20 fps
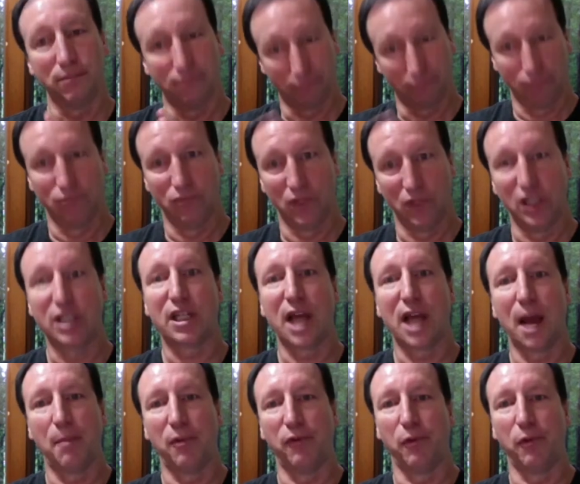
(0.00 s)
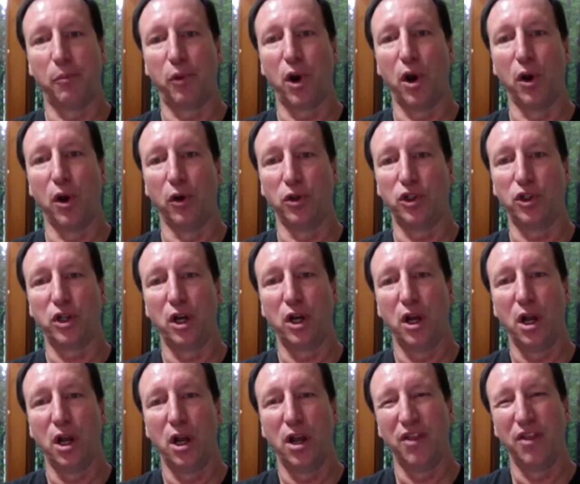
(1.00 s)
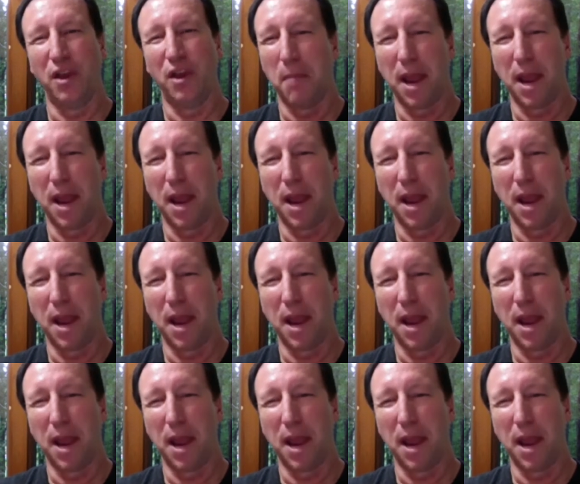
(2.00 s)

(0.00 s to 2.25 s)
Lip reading: this type of approach. There may